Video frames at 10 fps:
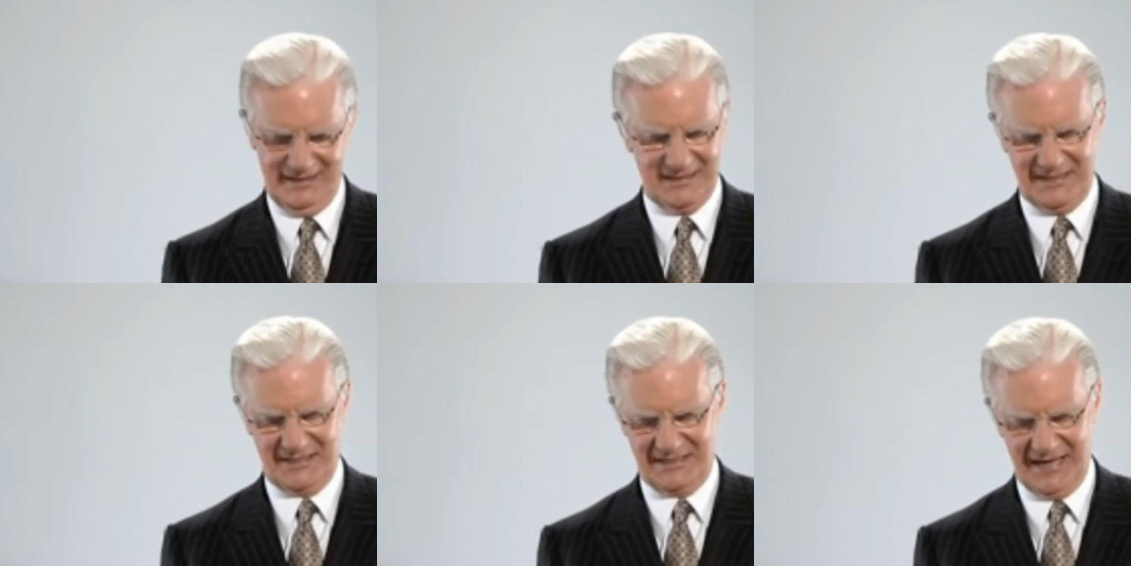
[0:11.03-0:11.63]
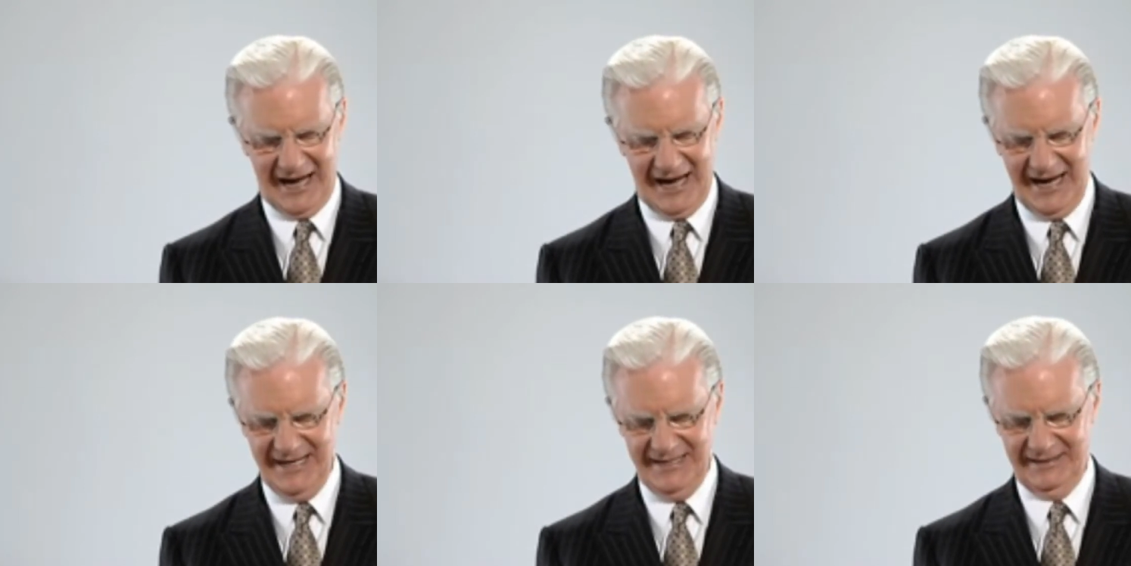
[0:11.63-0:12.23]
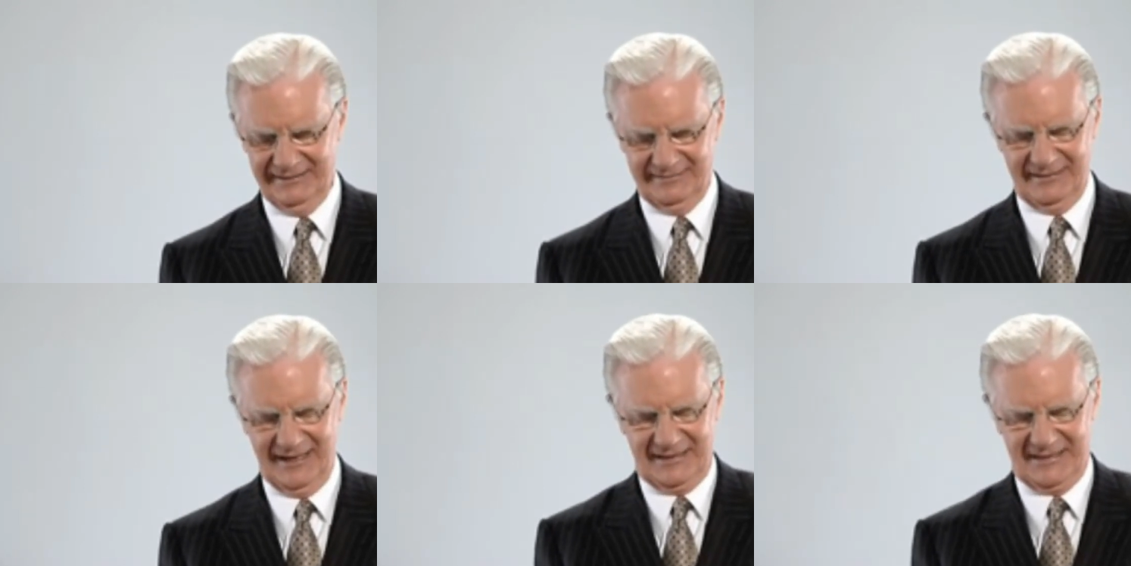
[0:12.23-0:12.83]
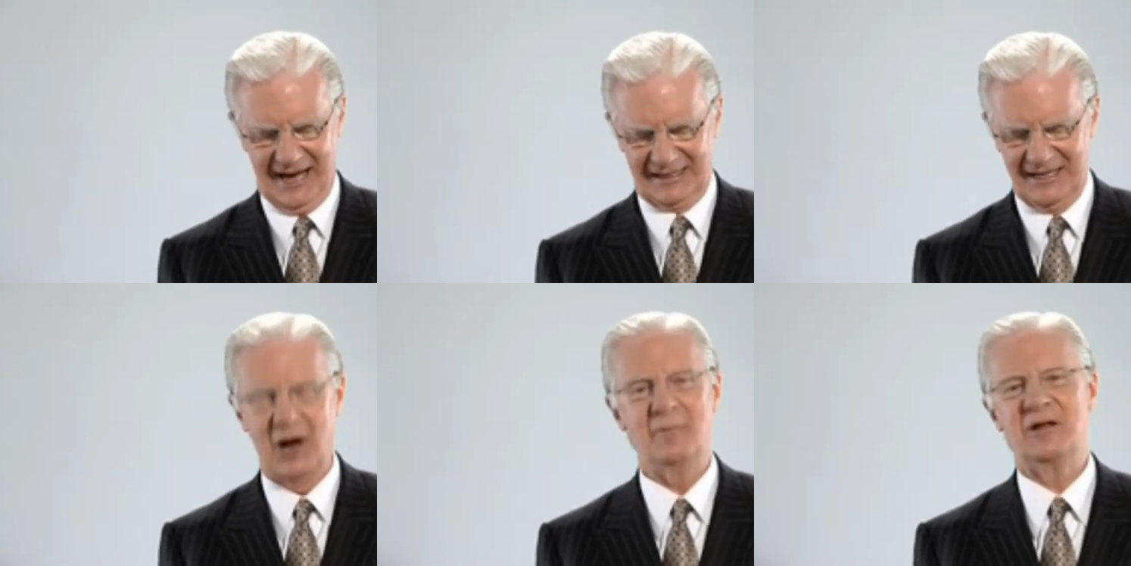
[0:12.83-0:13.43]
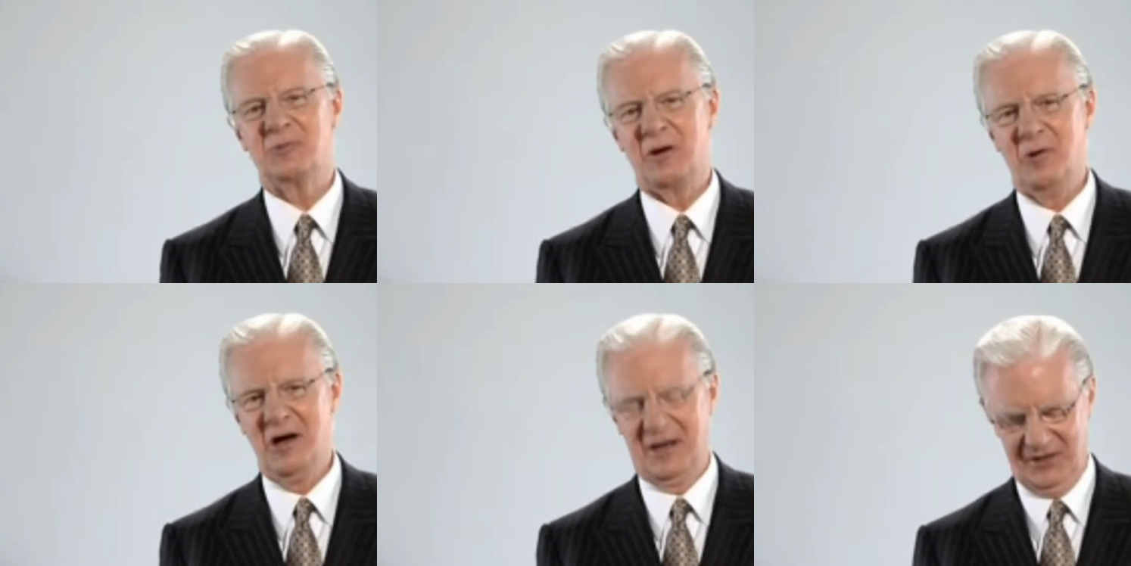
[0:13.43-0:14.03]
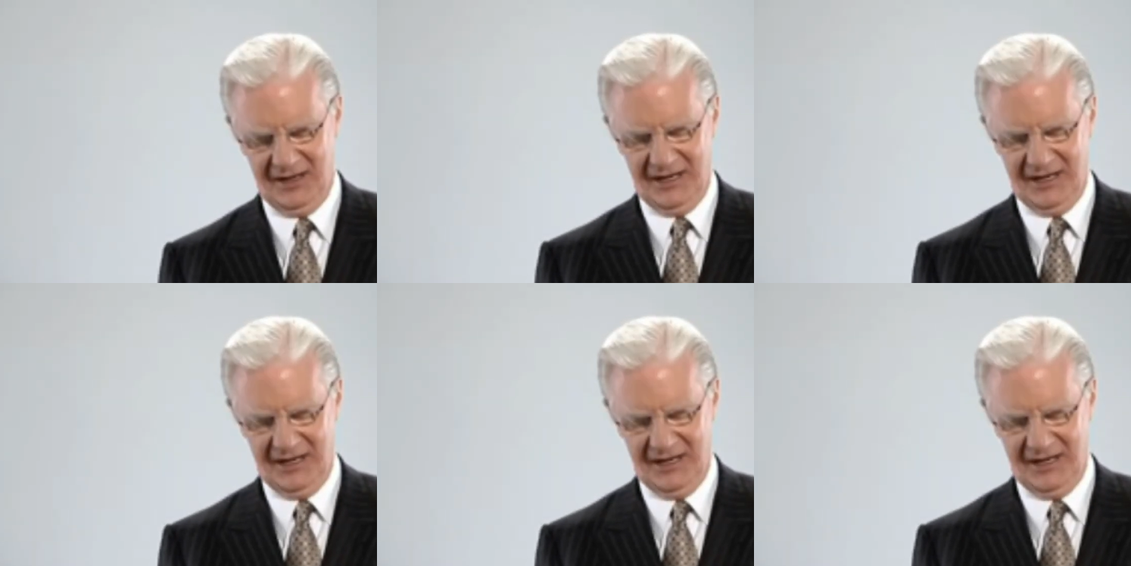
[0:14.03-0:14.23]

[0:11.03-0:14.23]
Decide exactly how much we want.